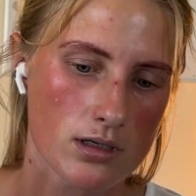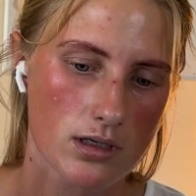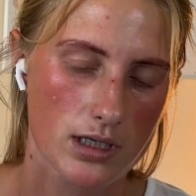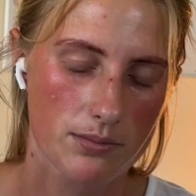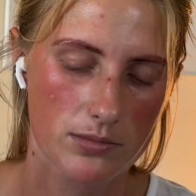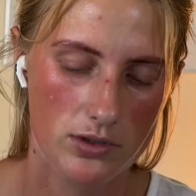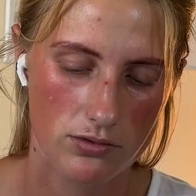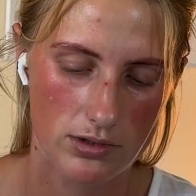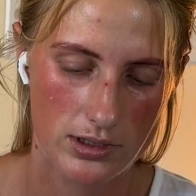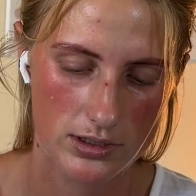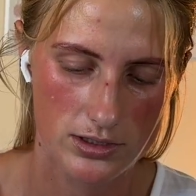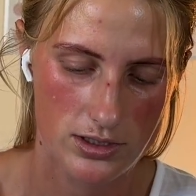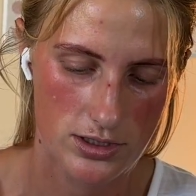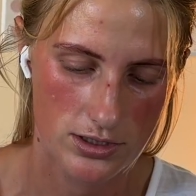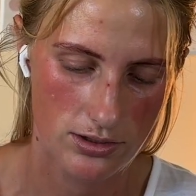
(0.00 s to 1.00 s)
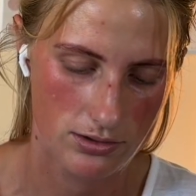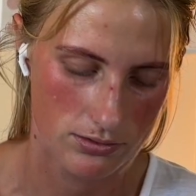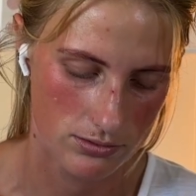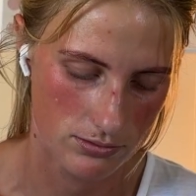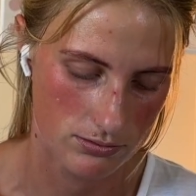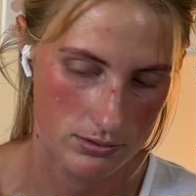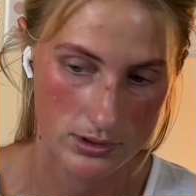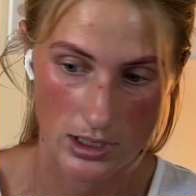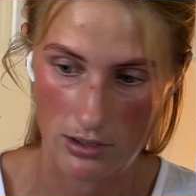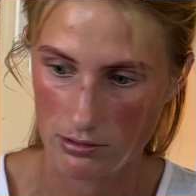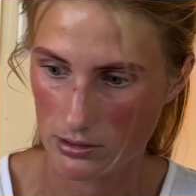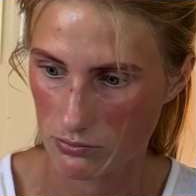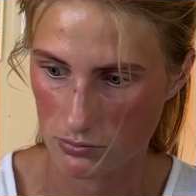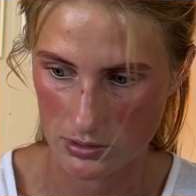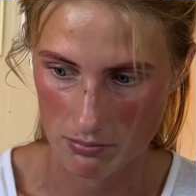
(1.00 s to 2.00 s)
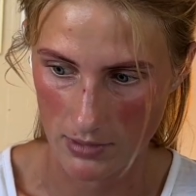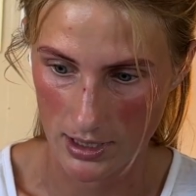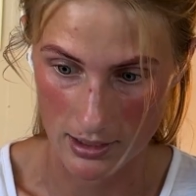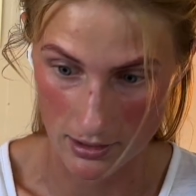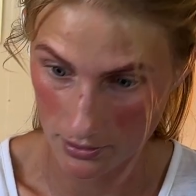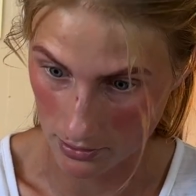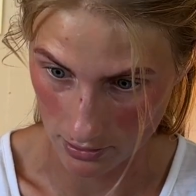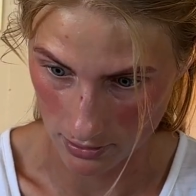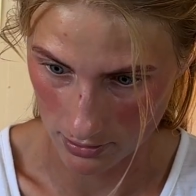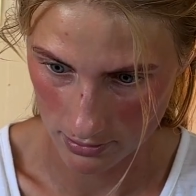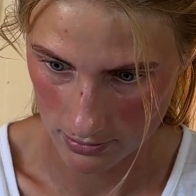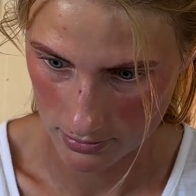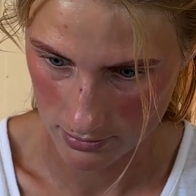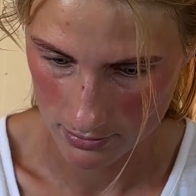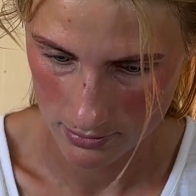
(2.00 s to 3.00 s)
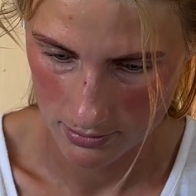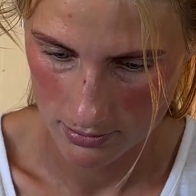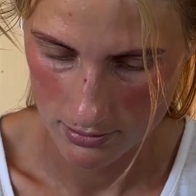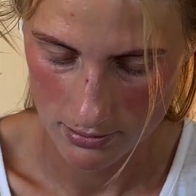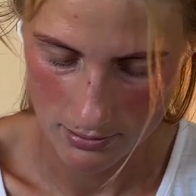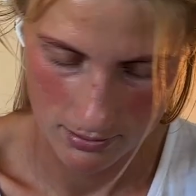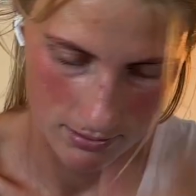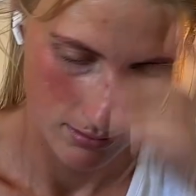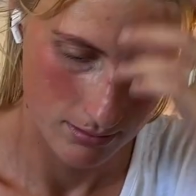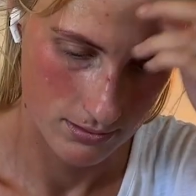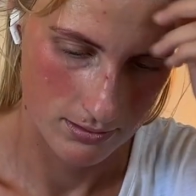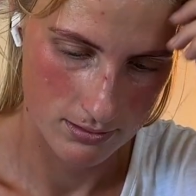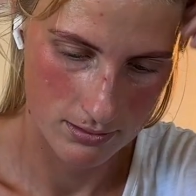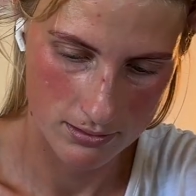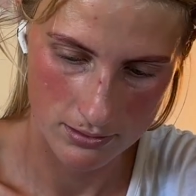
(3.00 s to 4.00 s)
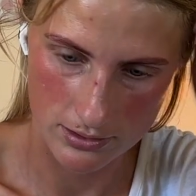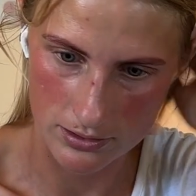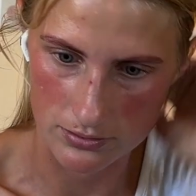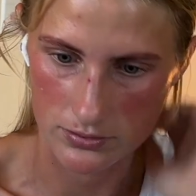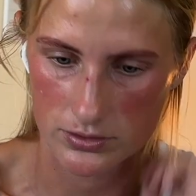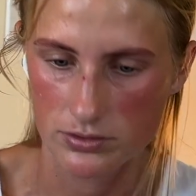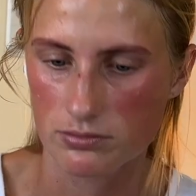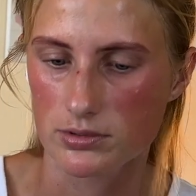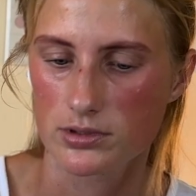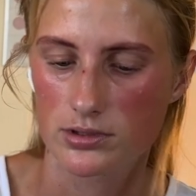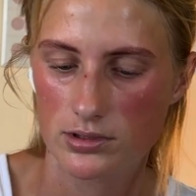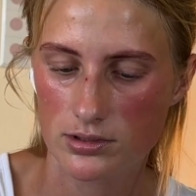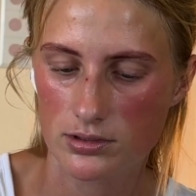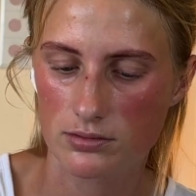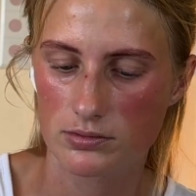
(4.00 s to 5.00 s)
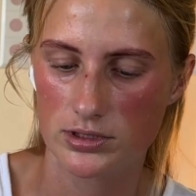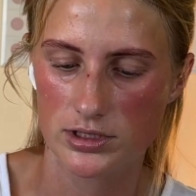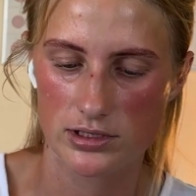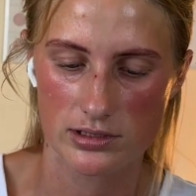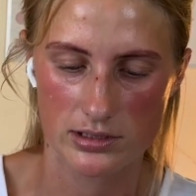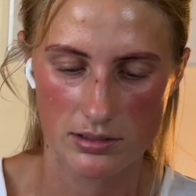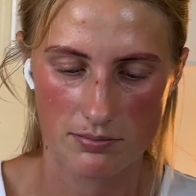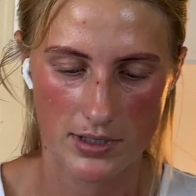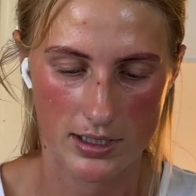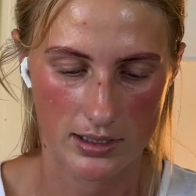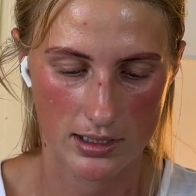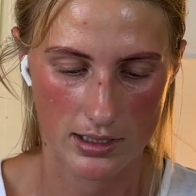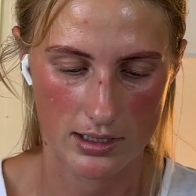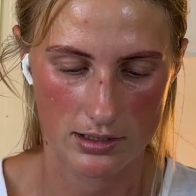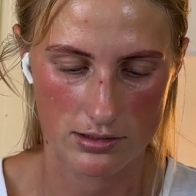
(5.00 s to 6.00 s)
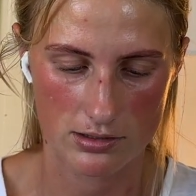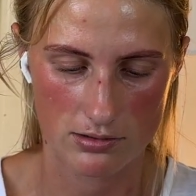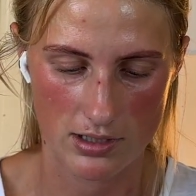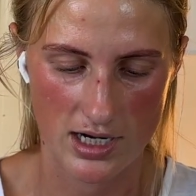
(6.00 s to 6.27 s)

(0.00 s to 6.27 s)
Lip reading: I'm going to go in with my other usual, which is the Becca Under